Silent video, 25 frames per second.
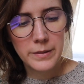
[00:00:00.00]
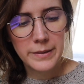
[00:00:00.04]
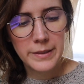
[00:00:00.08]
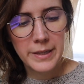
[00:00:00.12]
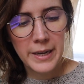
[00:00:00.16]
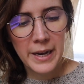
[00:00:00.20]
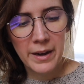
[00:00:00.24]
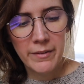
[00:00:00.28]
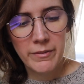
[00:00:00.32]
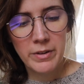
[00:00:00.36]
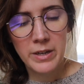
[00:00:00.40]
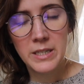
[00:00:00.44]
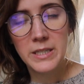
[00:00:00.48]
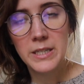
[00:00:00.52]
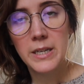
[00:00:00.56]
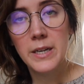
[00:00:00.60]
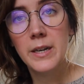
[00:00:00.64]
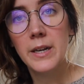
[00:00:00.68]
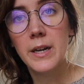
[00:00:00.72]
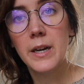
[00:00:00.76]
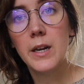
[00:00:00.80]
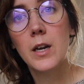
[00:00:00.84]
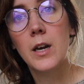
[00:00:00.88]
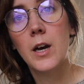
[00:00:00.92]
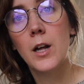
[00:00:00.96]
having to
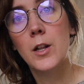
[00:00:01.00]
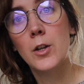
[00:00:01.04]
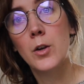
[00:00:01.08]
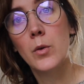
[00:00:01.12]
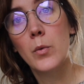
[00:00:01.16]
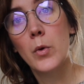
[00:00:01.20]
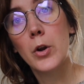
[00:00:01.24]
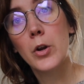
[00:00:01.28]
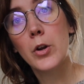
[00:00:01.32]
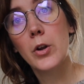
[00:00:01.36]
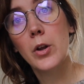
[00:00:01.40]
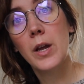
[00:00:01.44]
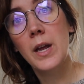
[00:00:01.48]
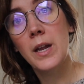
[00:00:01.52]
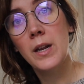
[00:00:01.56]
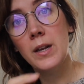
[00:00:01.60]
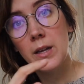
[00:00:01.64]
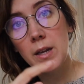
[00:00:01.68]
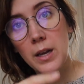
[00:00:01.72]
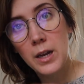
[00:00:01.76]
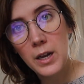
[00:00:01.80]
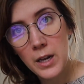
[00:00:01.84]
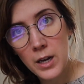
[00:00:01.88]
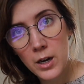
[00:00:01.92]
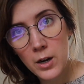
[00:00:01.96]
knit color work and
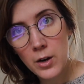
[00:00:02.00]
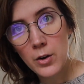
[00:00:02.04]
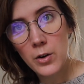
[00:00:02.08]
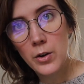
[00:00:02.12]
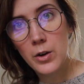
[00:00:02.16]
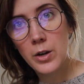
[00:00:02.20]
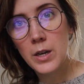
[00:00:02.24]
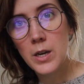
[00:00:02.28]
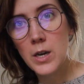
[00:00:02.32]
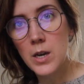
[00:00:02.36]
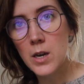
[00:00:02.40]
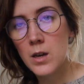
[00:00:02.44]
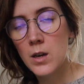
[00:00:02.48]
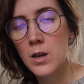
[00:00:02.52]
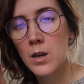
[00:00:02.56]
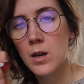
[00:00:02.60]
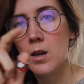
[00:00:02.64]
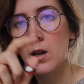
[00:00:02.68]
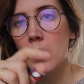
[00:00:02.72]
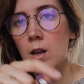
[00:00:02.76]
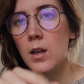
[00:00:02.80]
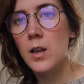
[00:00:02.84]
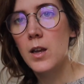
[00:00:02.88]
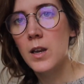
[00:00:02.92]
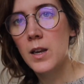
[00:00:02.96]
carry
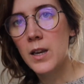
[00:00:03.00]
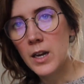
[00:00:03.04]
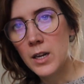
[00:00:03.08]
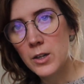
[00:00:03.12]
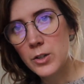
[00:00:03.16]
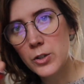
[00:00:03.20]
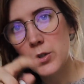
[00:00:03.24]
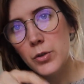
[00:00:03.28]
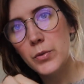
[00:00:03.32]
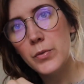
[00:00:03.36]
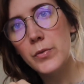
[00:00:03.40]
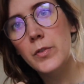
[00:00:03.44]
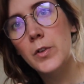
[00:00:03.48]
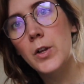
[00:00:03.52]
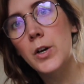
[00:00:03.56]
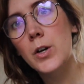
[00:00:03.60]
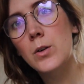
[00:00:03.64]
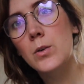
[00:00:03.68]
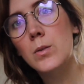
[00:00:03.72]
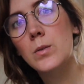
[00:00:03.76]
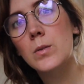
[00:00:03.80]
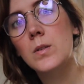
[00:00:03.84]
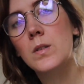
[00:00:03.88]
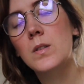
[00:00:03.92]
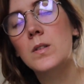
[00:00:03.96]
and catch your
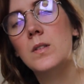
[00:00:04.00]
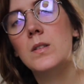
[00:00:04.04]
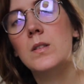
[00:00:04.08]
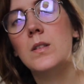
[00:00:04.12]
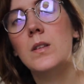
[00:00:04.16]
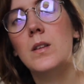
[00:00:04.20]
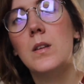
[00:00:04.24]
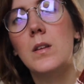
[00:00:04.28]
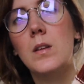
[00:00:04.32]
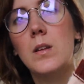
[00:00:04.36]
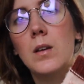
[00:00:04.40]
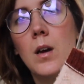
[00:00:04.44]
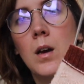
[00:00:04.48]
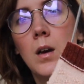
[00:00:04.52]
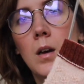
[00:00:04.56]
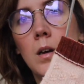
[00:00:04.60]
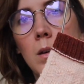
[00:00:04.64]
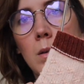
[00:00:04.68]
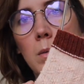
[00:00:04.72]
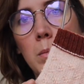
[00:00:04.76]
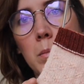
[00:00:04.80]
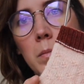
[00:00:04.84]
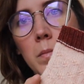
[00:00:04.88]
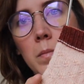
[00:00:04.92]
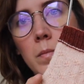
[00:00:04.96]
floats.
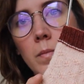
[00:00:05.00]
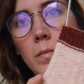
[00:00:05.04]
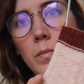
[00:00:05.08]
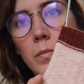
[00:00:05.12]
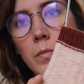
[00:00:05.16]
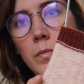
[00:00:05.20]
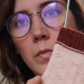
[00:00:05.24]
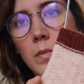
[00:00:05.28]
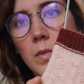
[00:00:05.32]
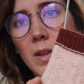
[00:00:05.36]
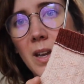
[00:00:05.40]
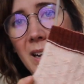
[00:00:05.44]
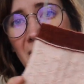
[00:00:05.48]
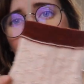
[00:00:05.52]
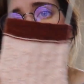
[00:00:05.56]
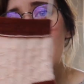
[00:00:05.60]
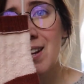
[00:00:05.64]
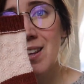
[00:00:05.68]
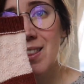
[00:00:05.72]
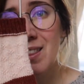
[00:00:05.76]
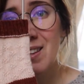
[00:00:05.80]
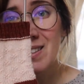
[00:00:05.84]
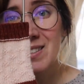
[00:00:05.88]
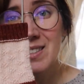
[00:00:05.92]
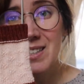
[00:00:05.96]
And I
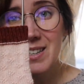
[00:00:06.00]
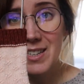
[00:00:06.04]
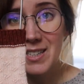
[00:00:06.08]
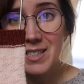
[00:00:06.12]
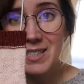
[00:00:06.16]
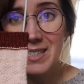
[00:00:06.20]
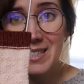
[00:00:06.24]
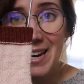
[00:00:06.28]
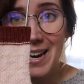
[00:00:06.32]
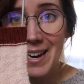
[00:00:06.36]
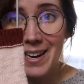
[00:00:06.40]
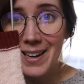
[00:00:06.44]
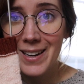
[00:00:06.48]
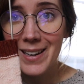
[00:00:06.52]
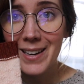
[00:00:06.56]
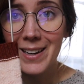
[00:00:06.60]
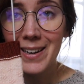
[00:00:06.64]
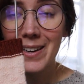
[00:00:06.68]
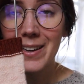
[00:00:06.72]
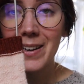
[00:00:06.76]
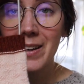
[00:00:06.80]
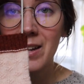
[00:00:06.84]
knit this in a day.